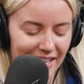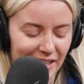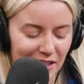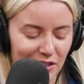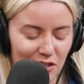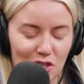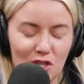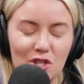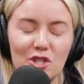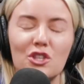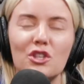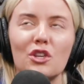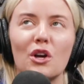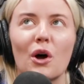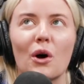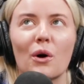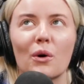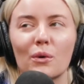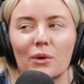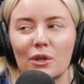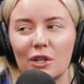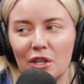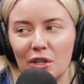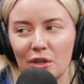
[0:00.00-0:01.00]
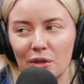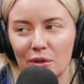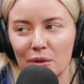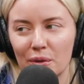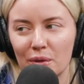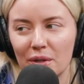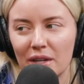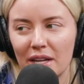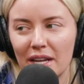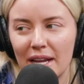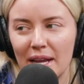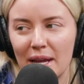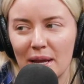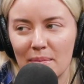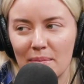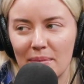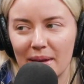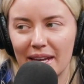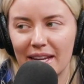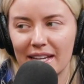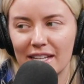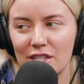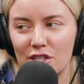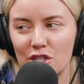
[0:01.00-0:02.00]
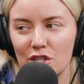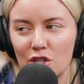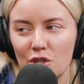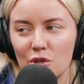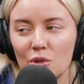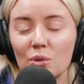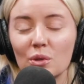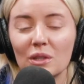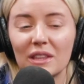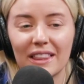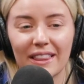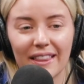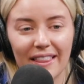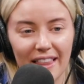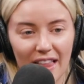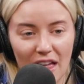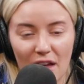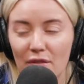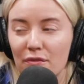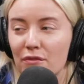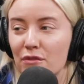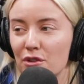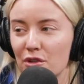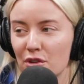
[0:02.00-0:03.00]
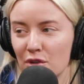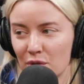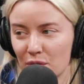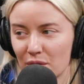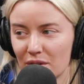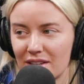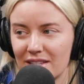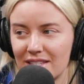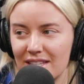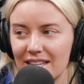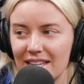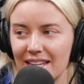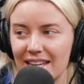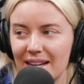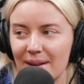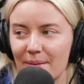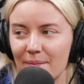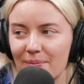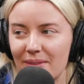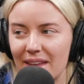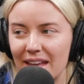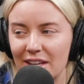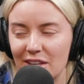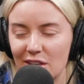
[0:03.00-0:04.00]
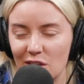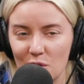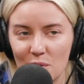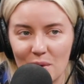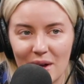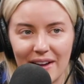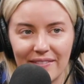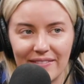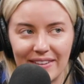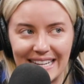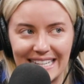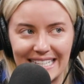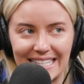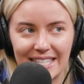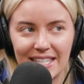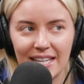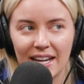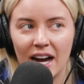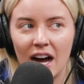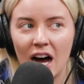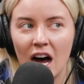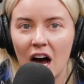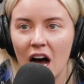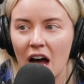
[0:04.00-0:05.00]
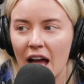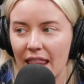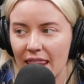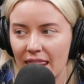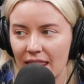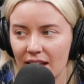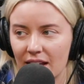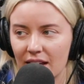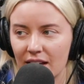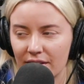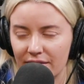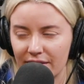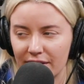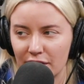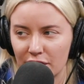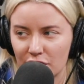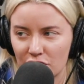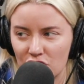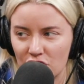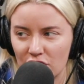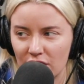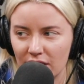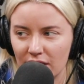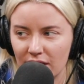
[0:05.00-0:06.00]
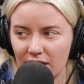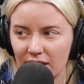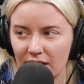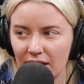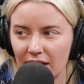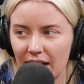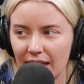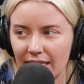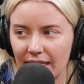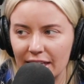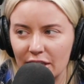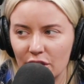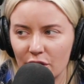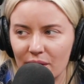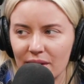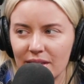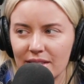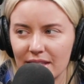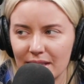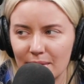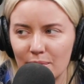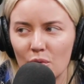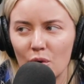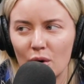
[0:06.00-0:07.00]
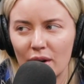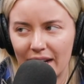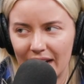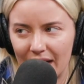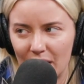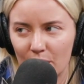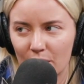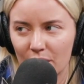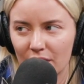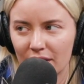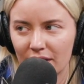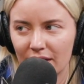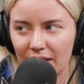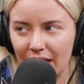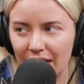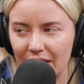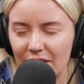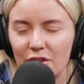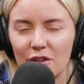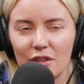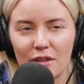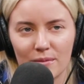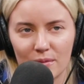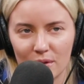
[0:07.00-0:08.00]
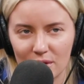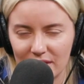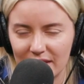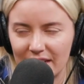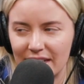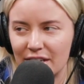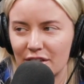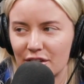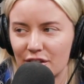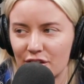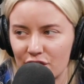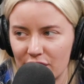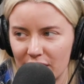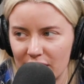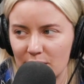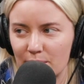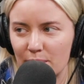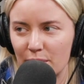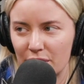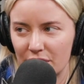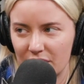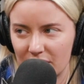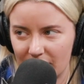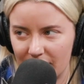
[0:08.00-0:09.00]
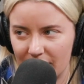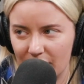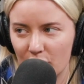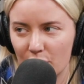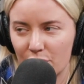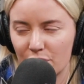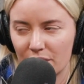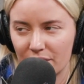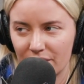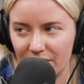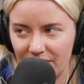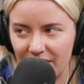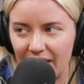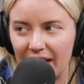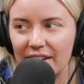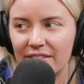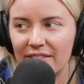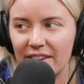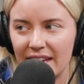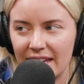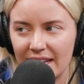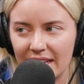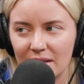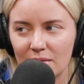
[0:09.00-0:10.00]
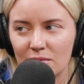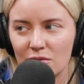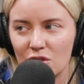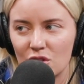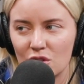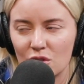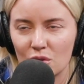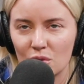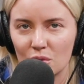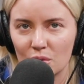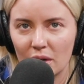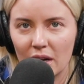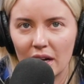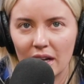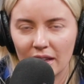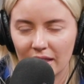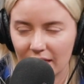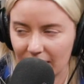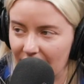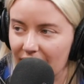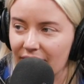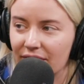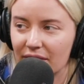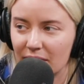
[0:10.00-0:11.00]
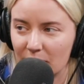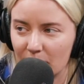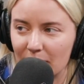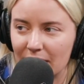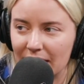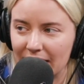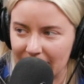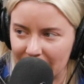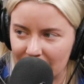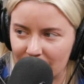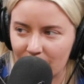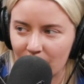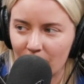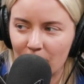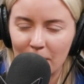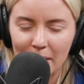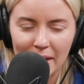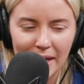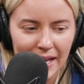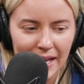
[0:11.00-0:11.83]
it's so cute because you love New York City and you have a ton of energy. Like, you can sleep 1 hour and you're the most energized person I know from 5 a.m. to 11 p.m.